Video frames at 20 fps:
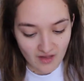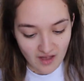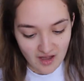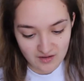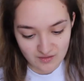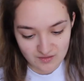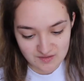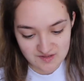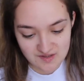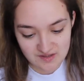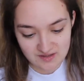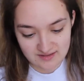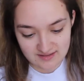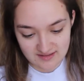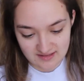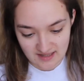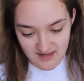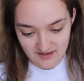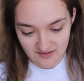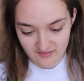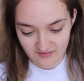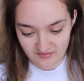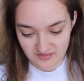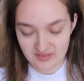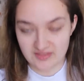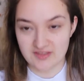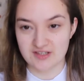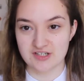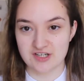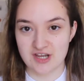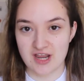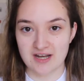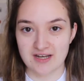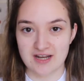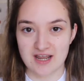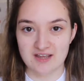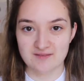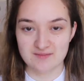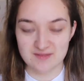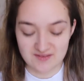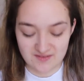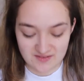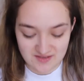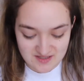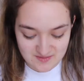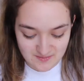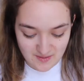I also love the shade names for this